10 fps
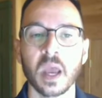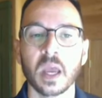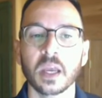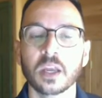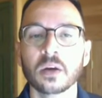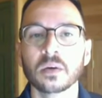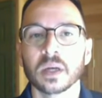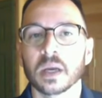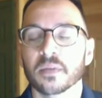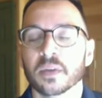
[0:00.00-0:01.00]
you know
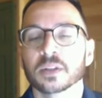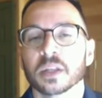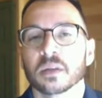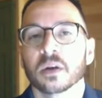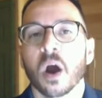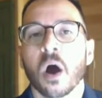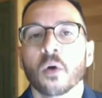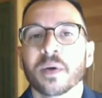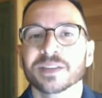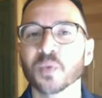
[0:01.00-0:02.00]
there's there are
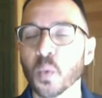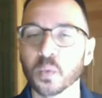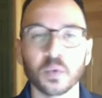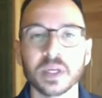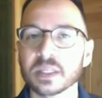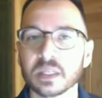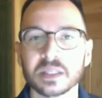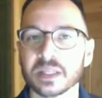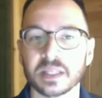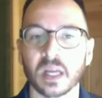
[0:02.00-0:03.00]
always reasons
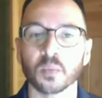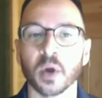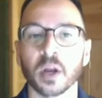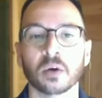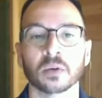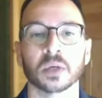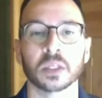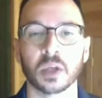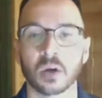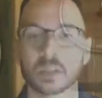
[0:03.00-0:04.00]
to celebrate older adults